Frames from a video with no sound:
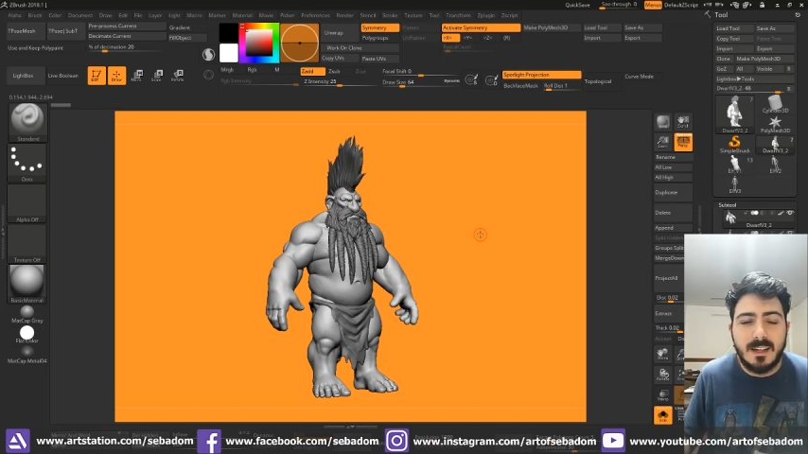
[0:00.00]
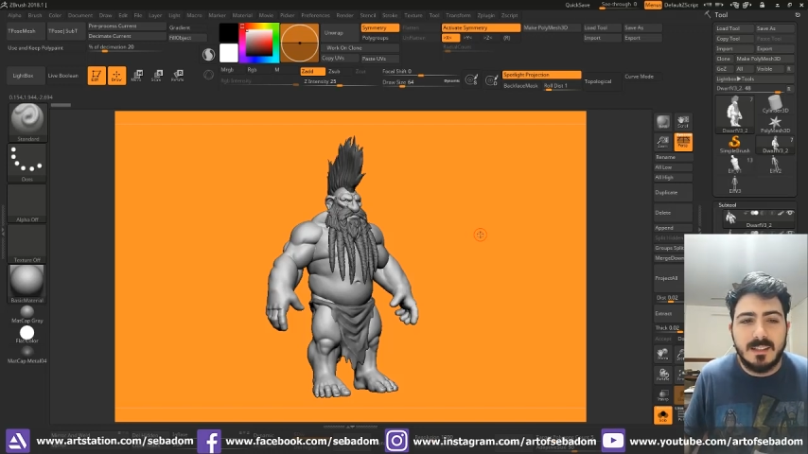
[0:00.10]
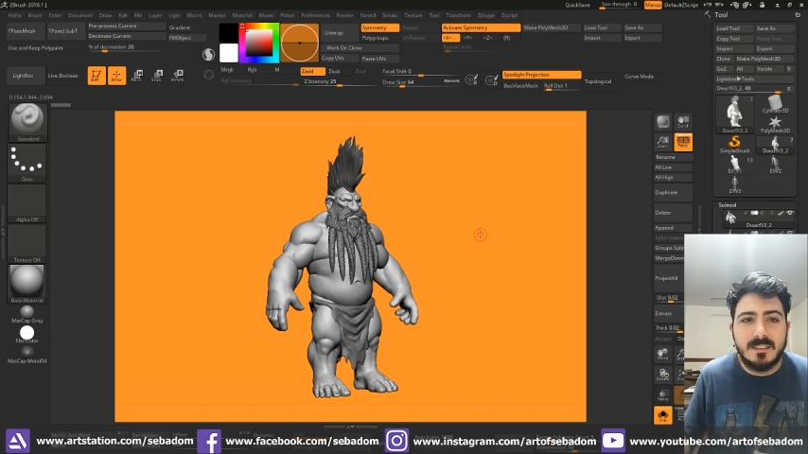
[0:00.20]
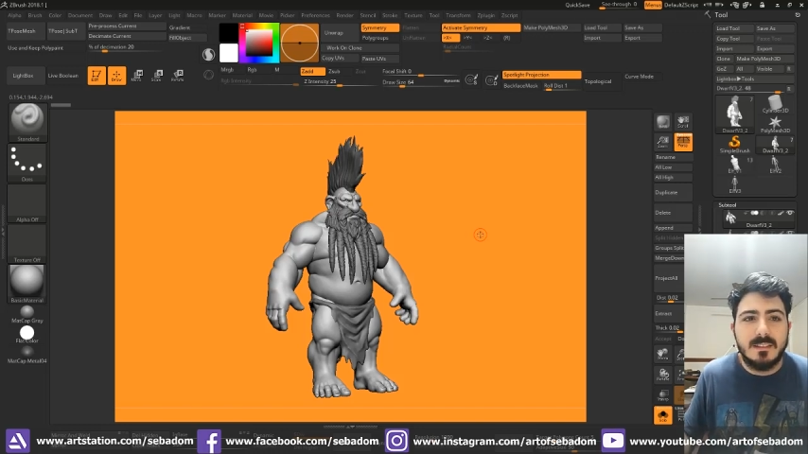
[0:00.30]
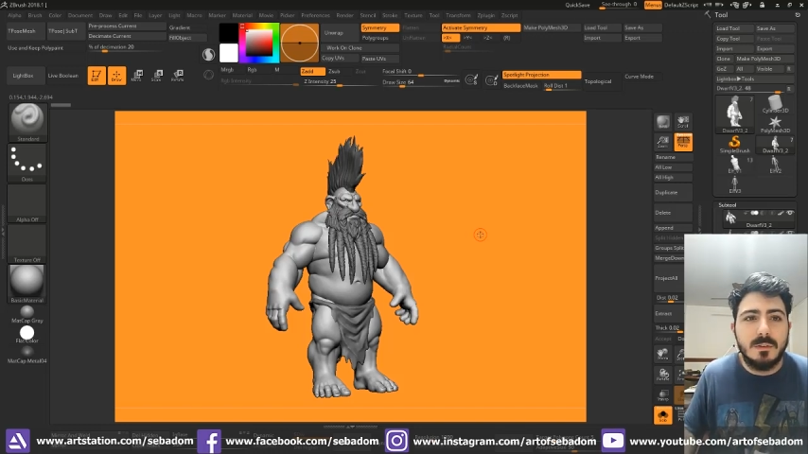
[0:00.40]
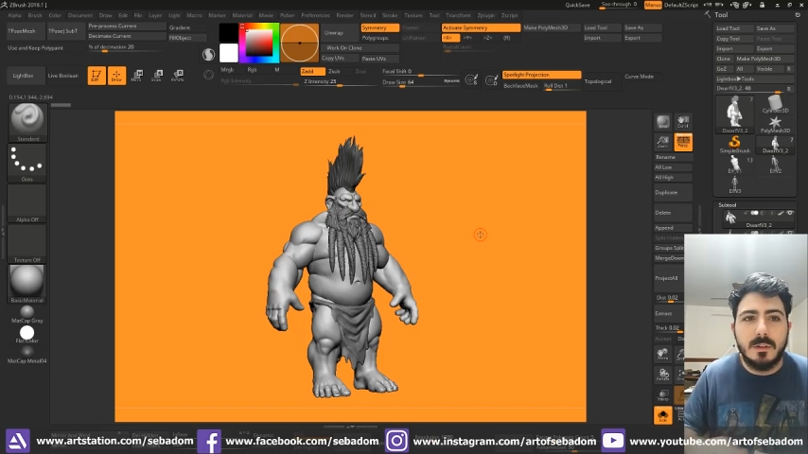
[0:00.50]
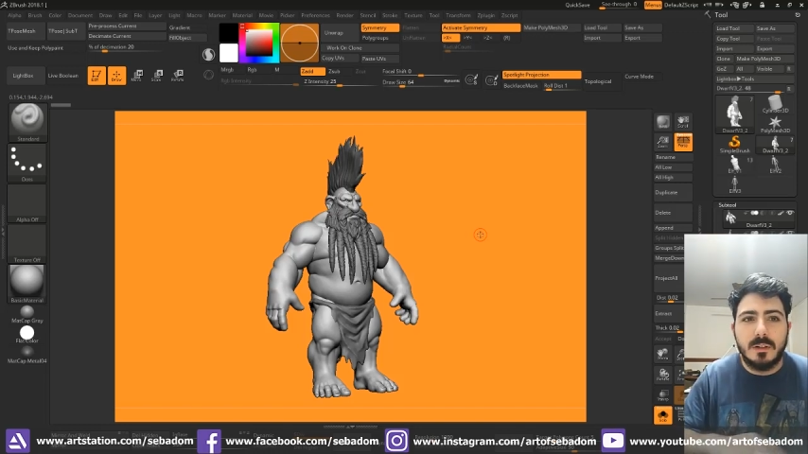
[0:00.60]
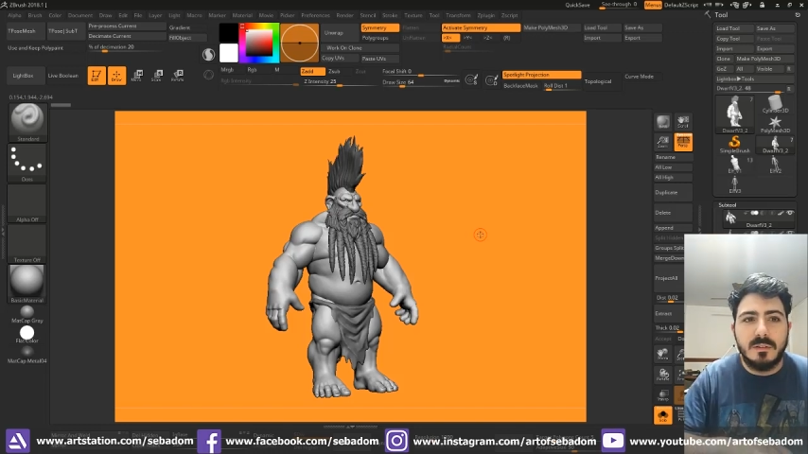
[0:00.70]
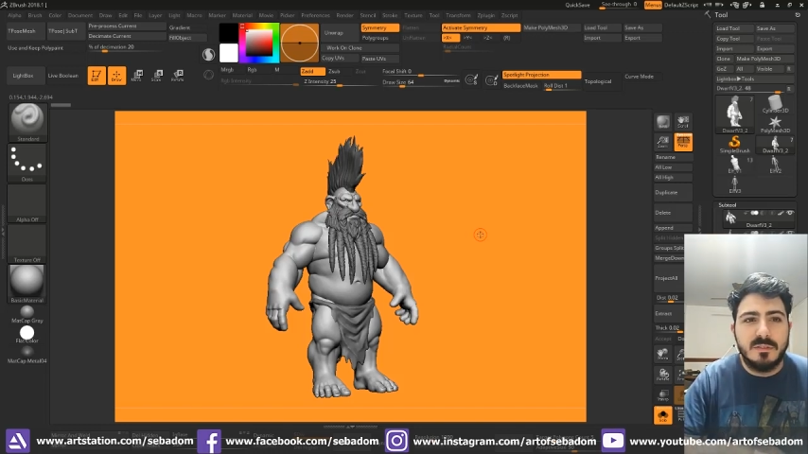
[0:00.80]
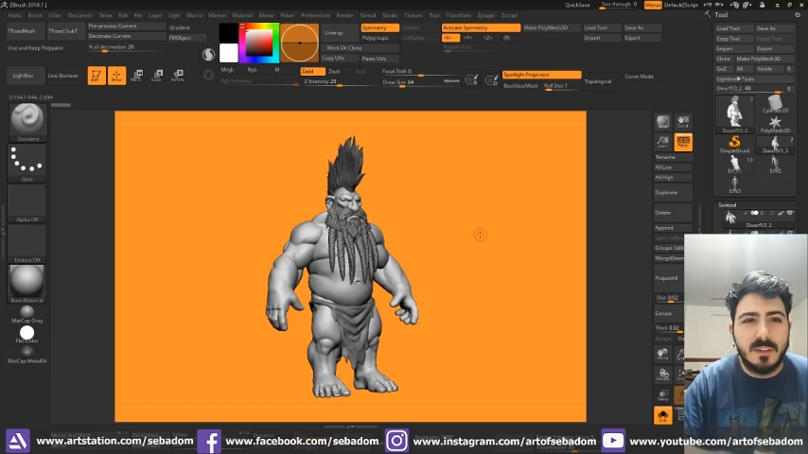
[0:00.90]
little
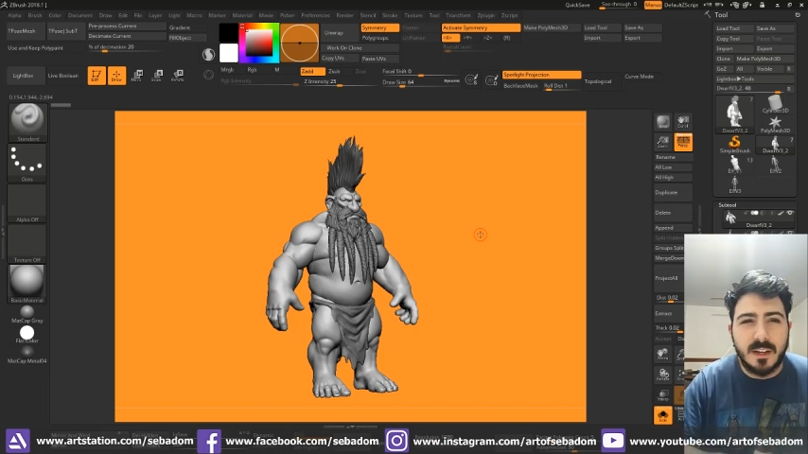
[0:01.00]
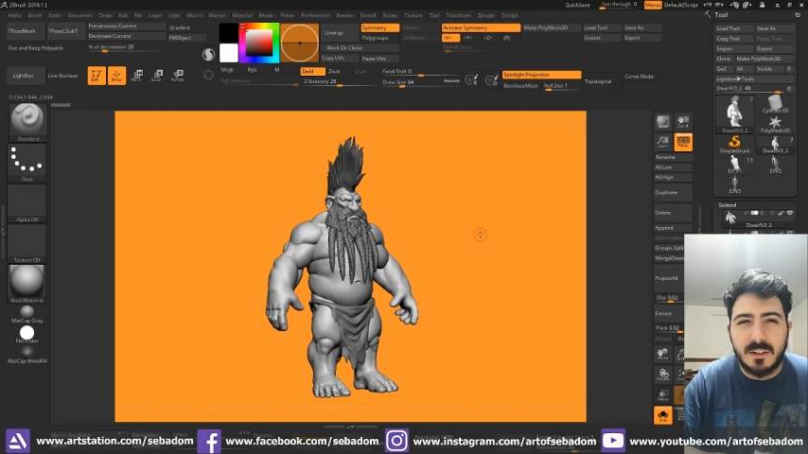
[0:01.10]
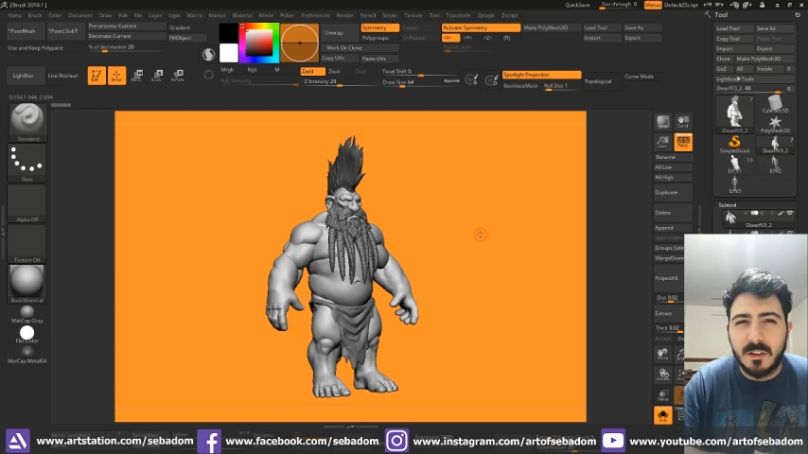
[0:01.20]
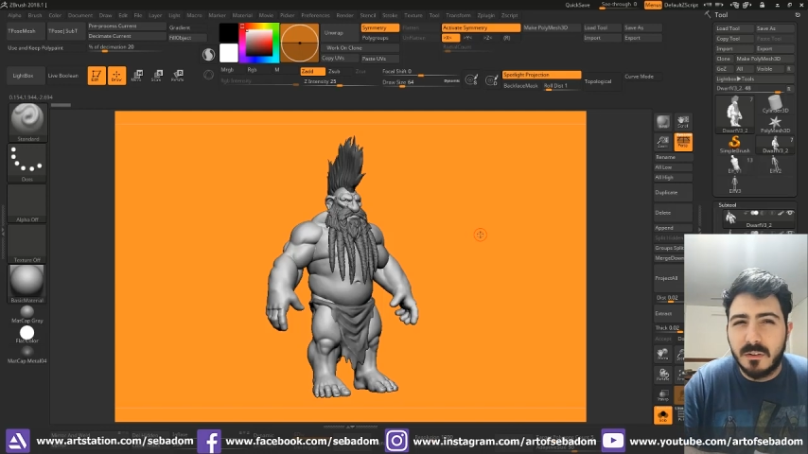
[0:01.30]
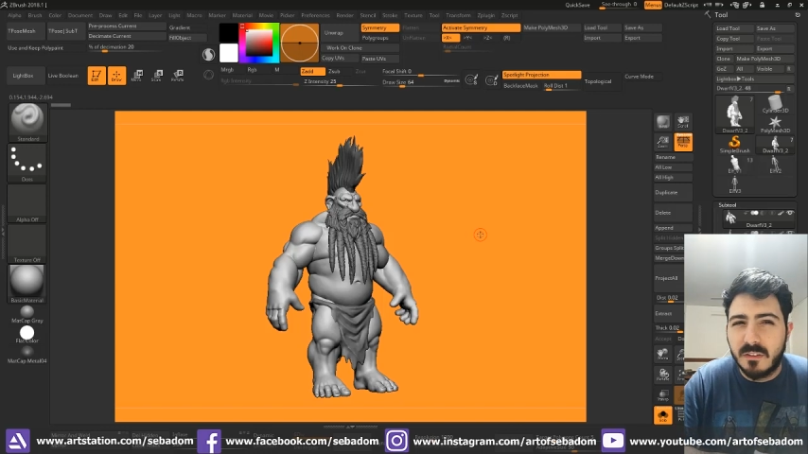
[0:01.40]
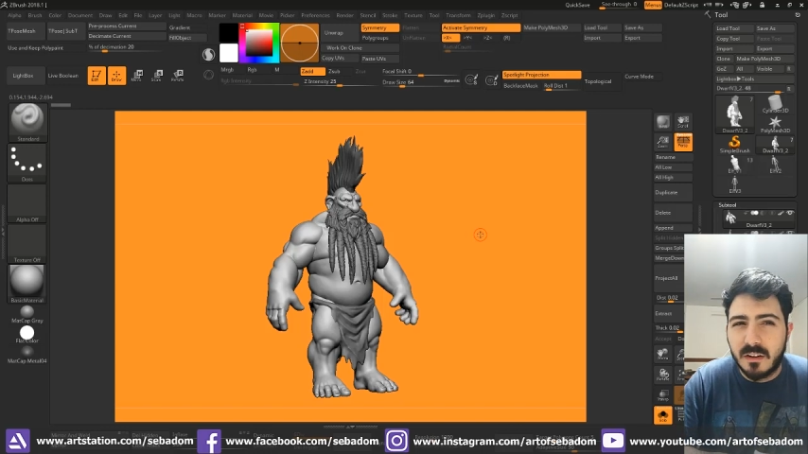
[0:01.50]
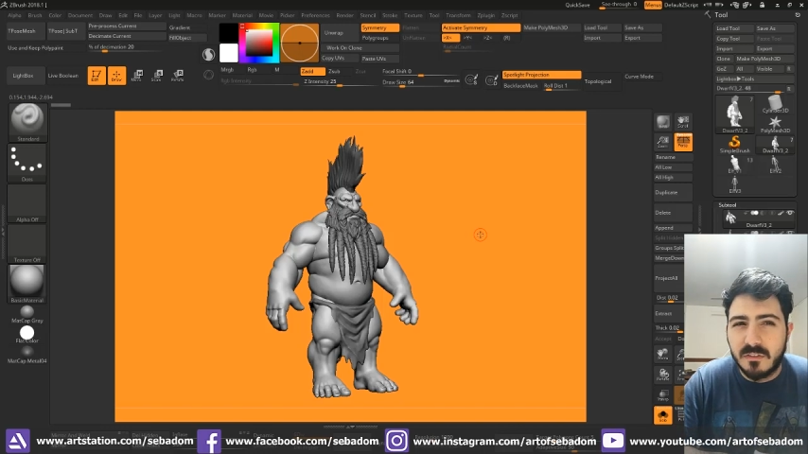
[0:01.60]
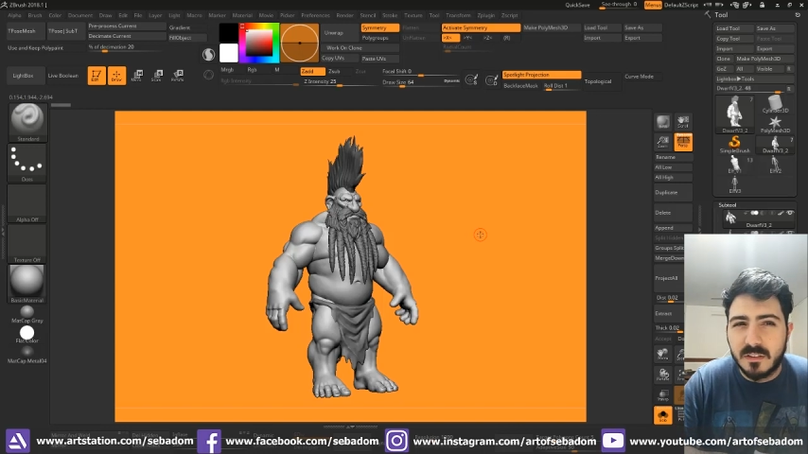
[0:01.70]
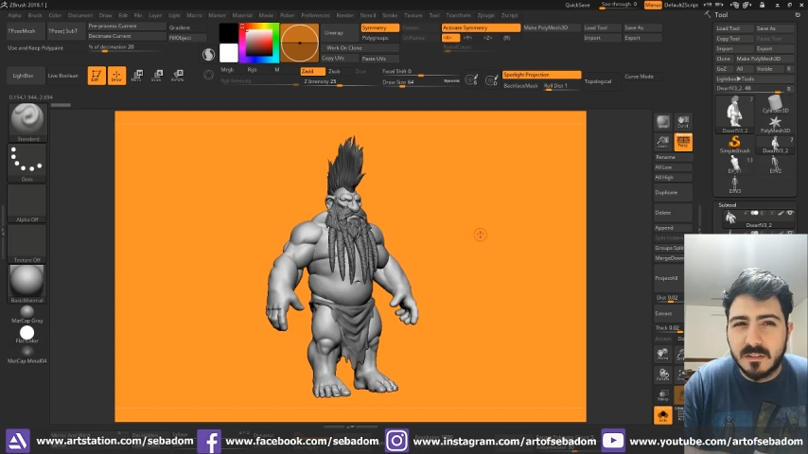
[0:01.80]
look of, I don't know if I